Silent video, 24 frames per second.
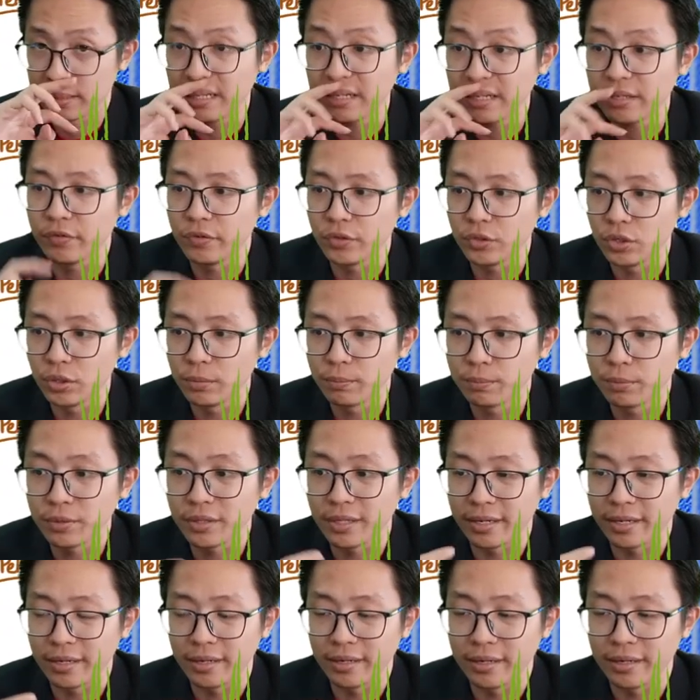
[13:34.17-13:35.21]
Yeah, if you don't put
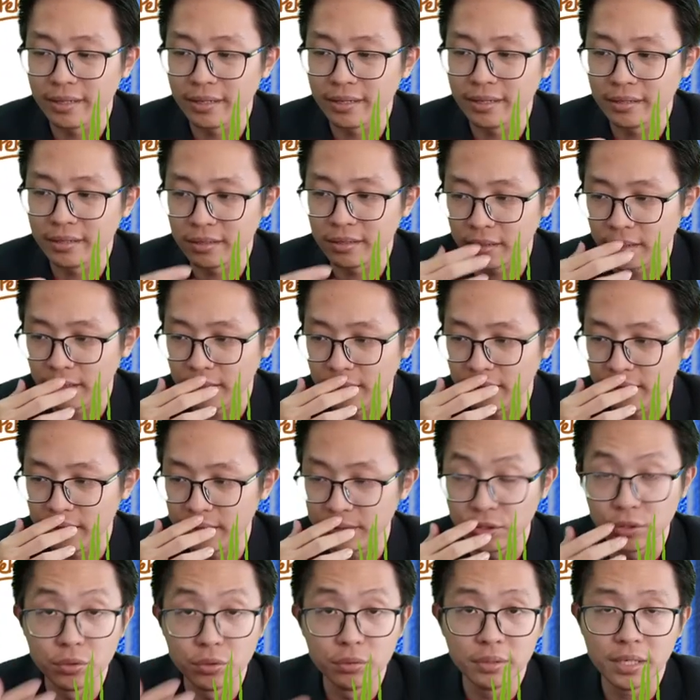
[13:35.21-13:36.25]
the
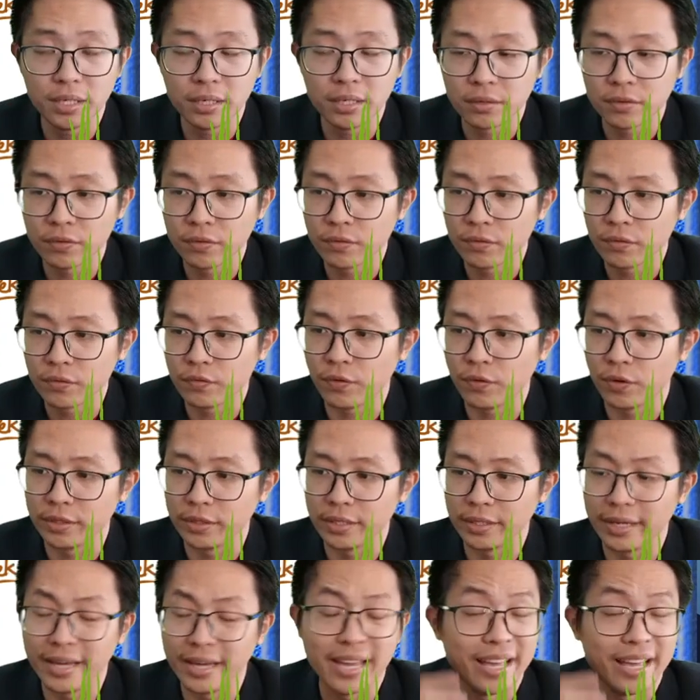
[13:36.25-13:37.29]
unit for
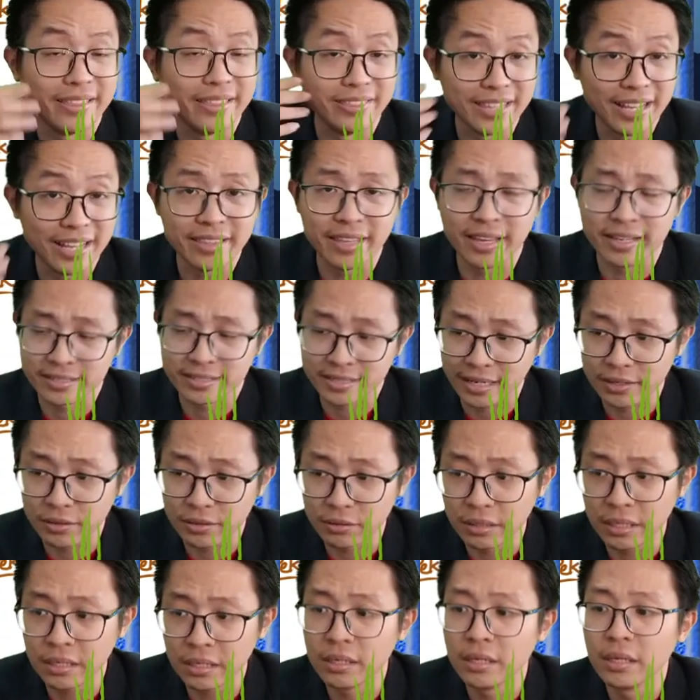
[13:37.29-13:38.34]
the non-SI
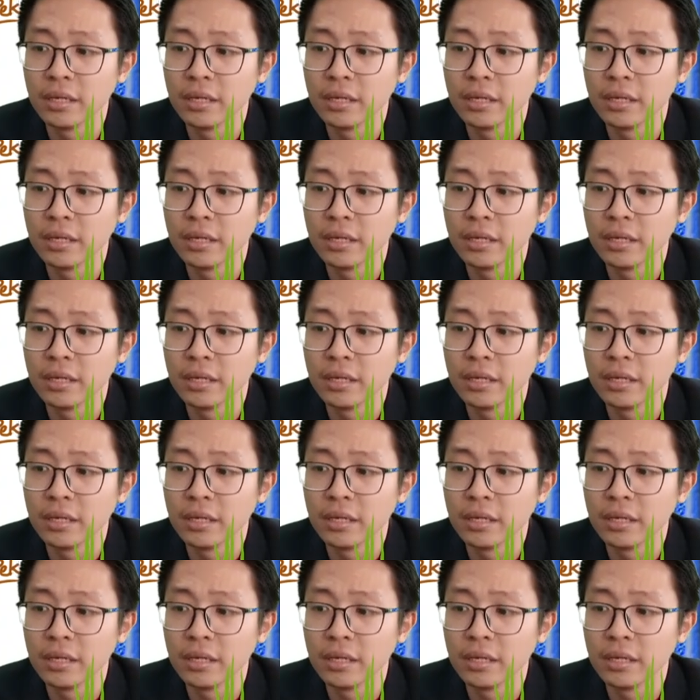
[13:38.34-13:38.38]
unit